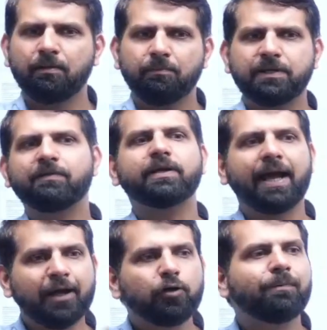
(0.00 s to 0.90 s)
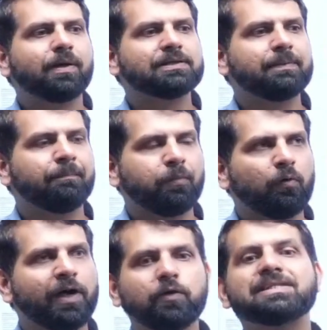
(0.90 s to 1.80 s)
They were trying to
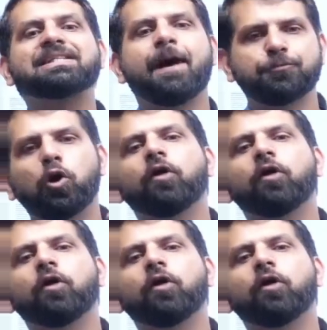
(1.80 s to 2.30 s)
provide you a snapshot